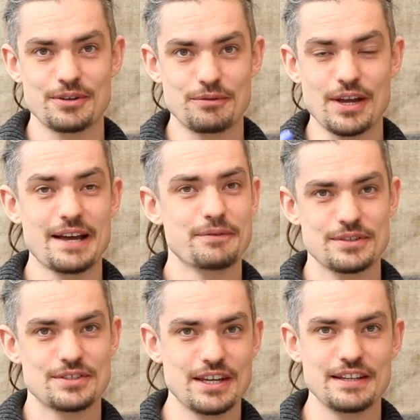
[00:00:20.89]
and if you
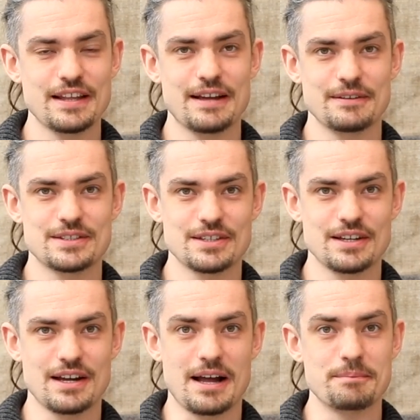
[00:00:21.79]
haven't seen that
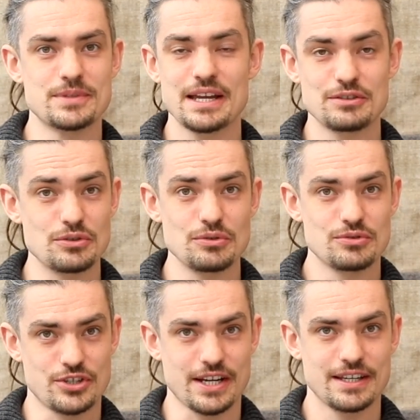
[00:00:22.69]
update, do
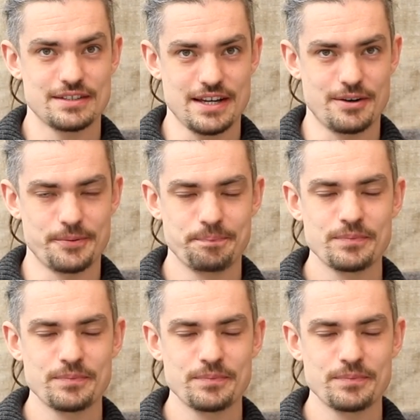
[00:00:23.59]
check it out.